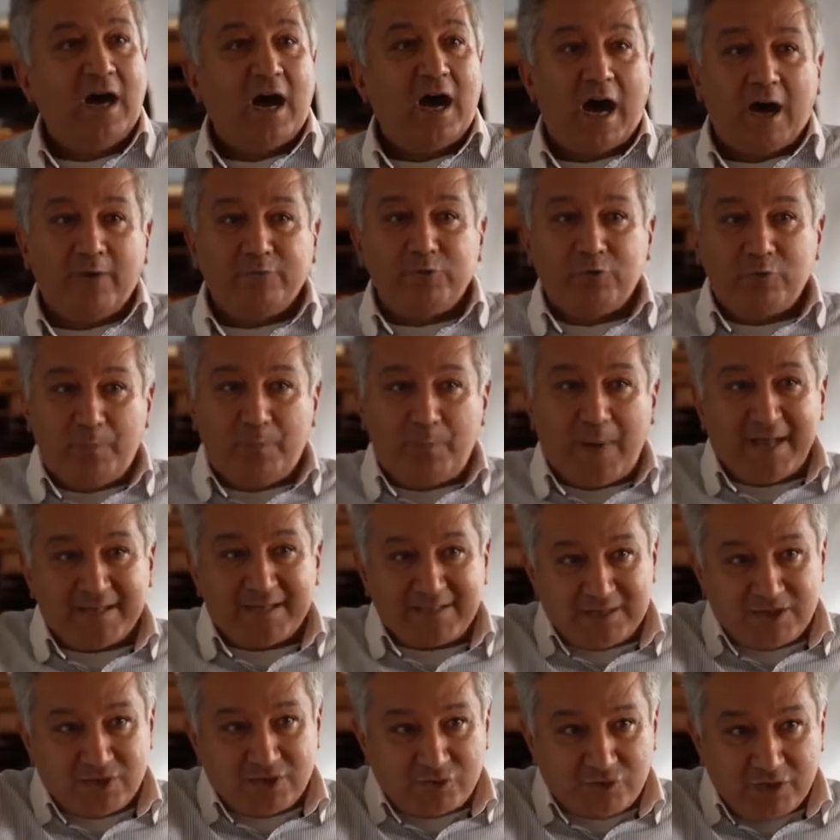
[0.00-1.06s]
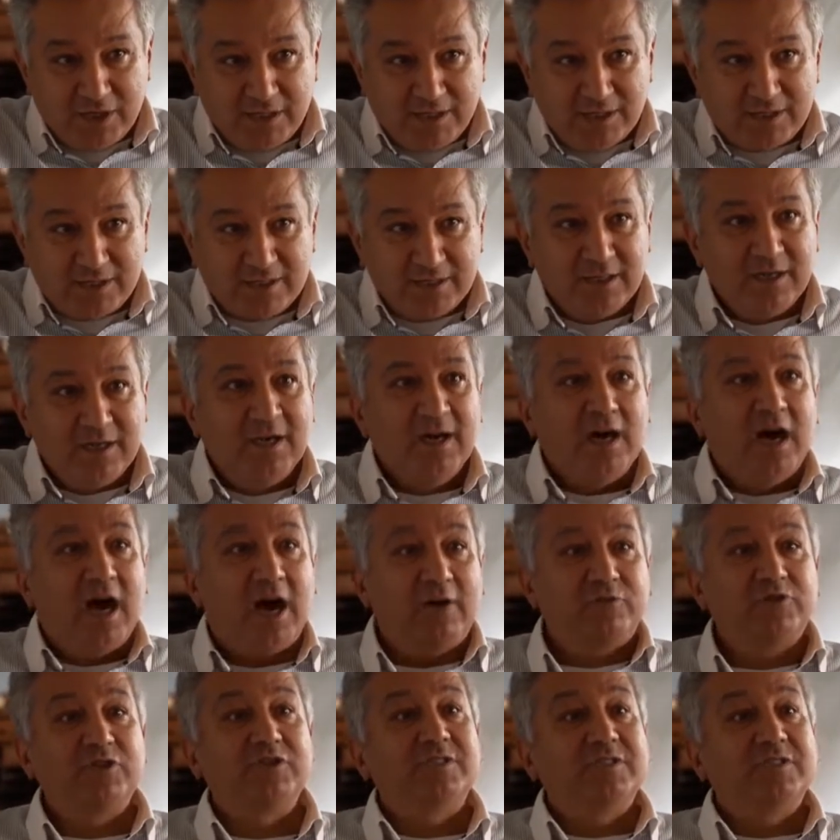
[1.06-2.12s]
how to pass the street,
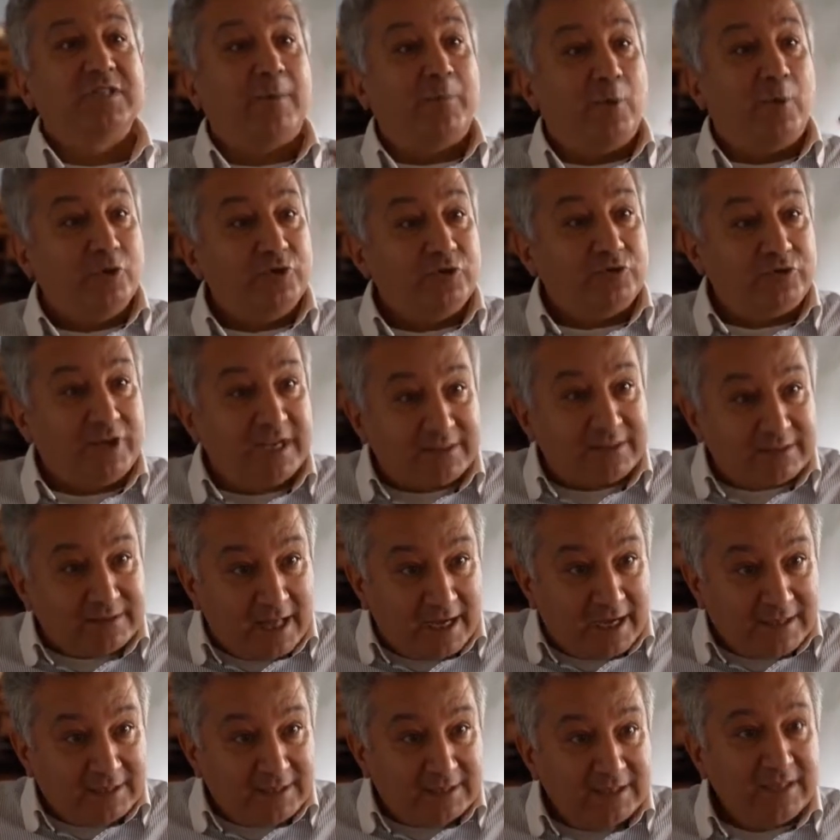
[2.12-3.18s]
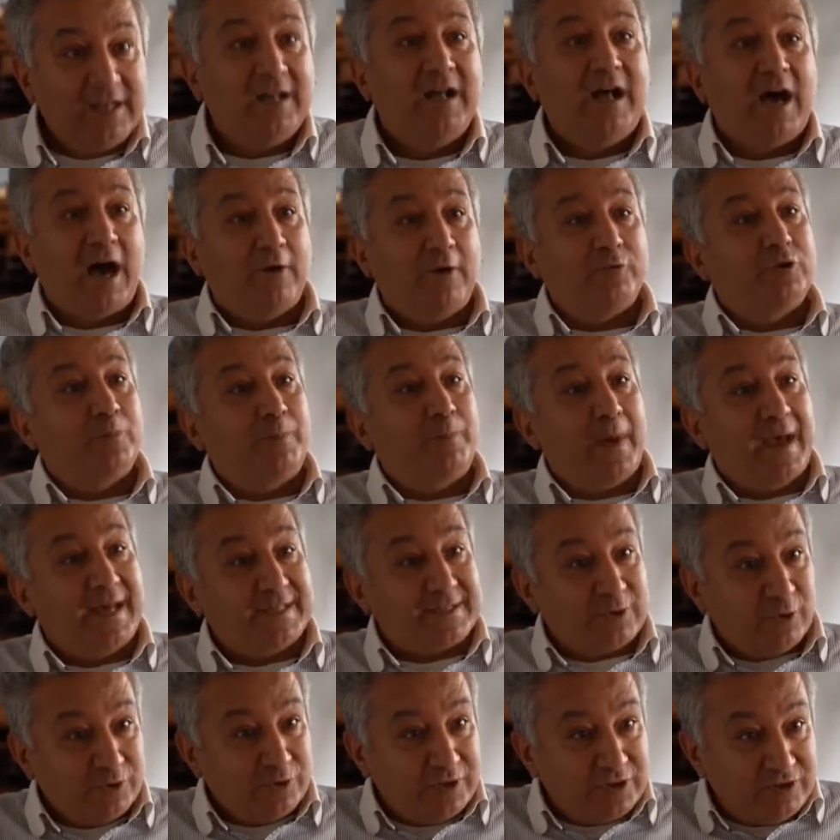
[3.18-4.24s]
how to stop on the red light, how to
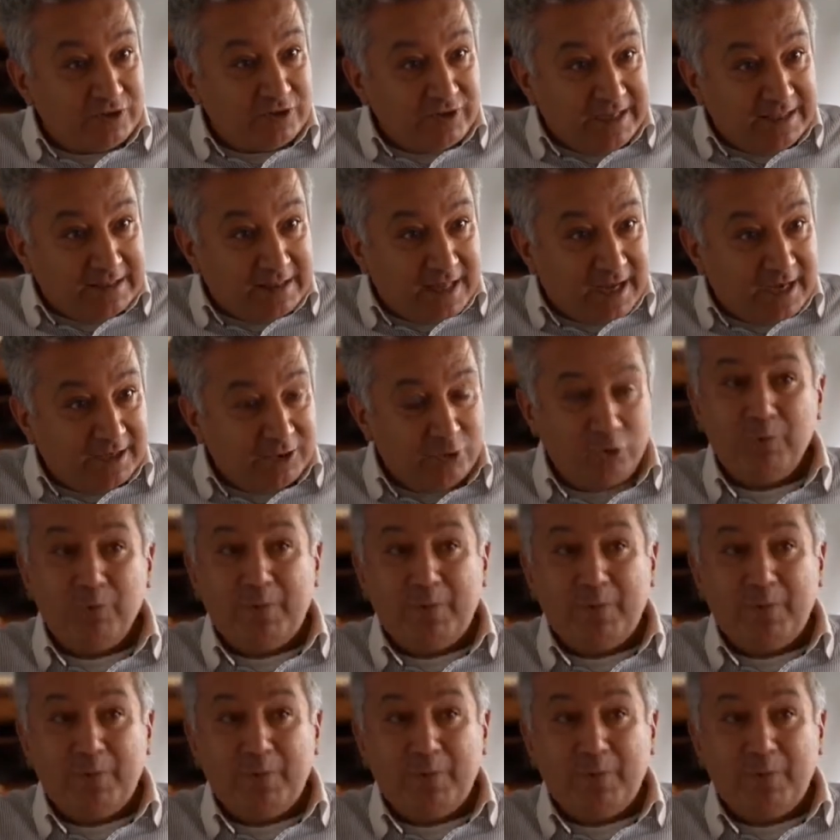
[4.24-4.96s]
pass on the green light.